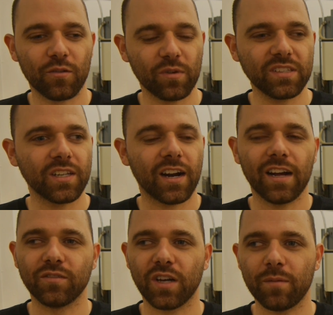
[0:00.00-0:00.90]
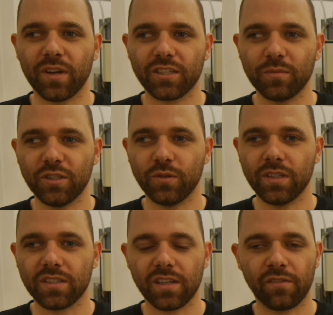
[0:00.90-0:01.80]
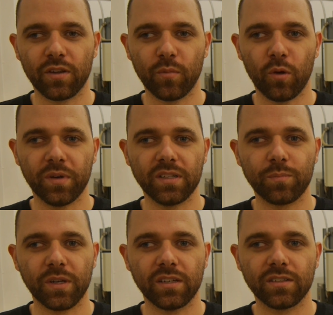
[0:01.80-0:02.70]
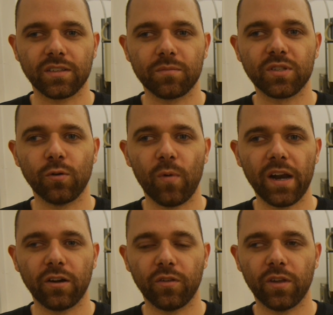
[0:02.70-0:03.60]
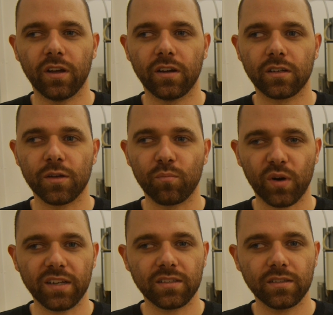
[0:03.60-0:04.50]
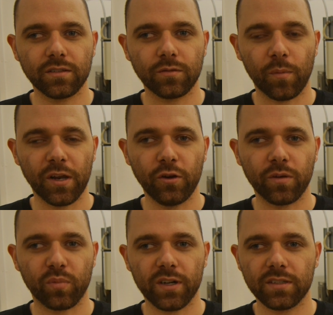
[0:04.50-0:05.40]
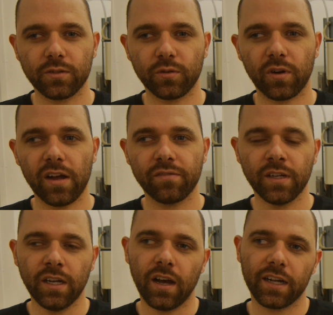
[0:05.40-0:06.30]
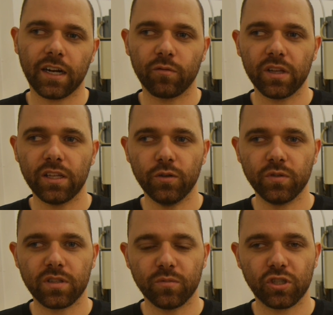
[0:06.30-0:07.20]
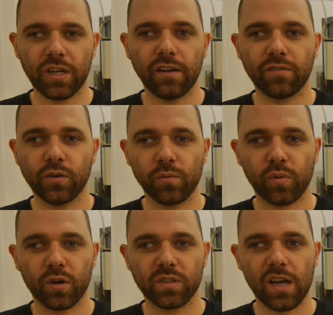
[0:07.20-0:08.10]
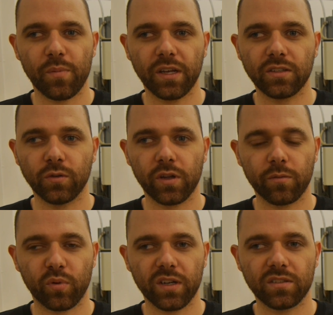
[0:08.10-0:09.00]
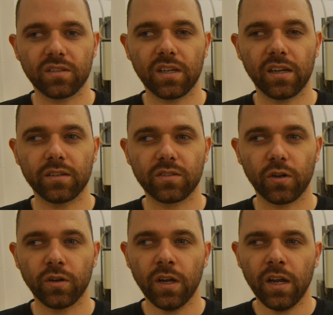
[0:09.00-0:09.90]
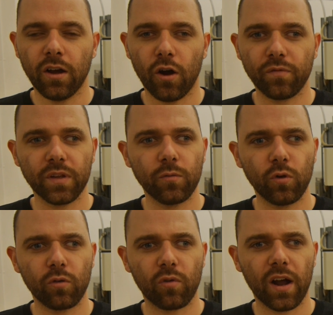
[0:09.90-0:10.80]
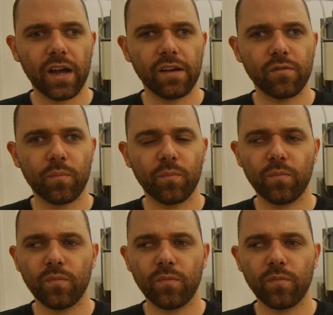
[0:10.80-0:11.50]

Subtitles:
The reason that I have time to actually be doing this stuff at the moment is because I'm still waiting on the compressor, on my new compressor to arrive. I can't really use the machine for doing prototyping until the compressor's here, so hopefully it will arrive